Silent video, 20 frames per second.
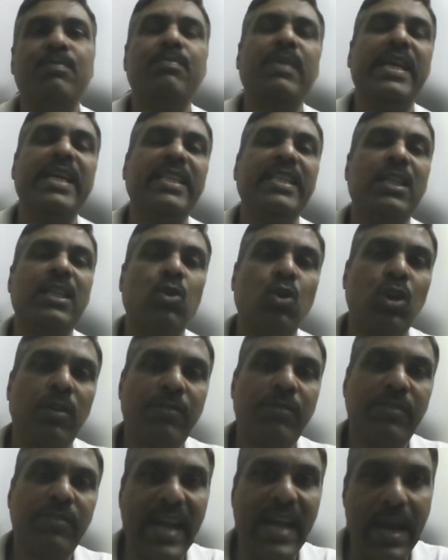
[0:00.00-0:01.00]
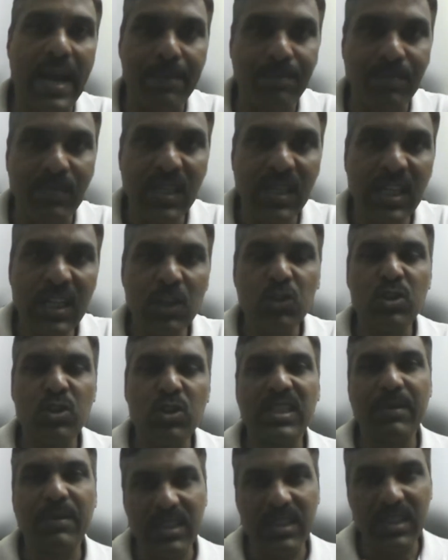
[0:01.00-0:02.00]
playing the role of RAM. So
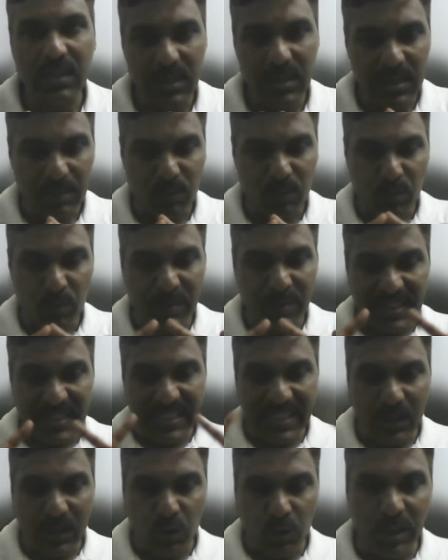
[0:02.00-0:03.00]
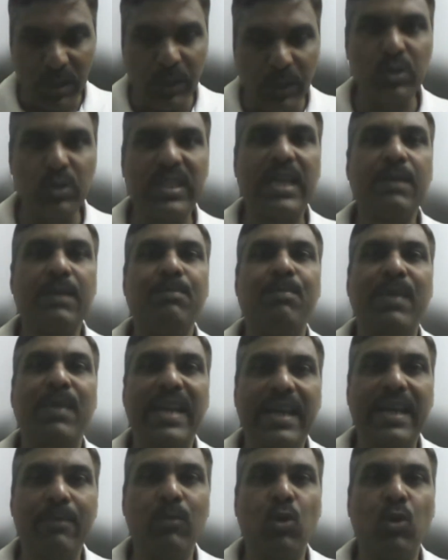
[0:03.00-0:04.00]
the moment they go into that
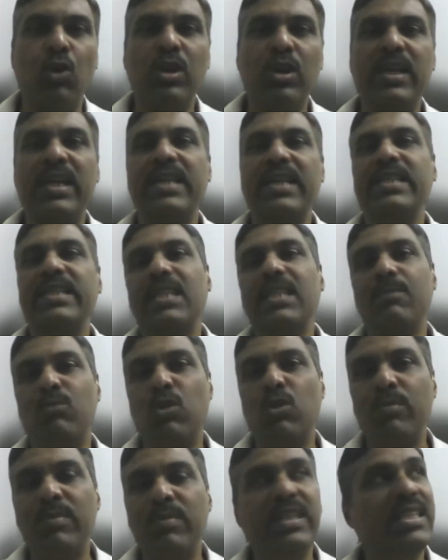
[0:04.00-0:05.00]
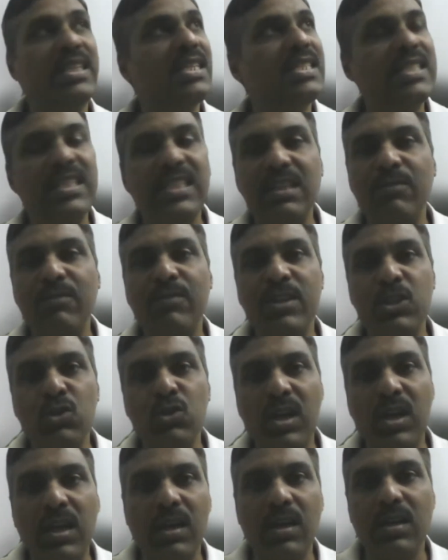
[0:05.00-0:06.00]
play mode and the moment they see the
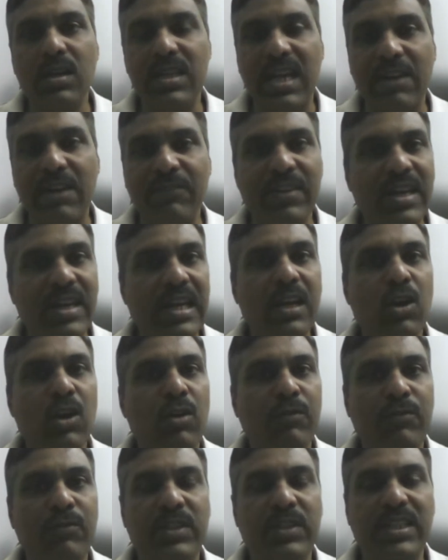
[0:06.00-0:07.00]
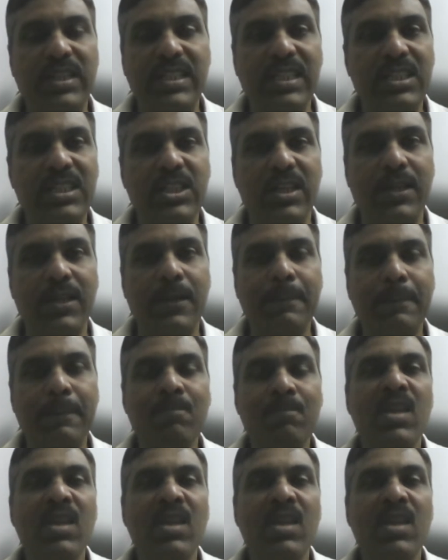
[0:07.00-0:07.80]
visual graphical of the teacher,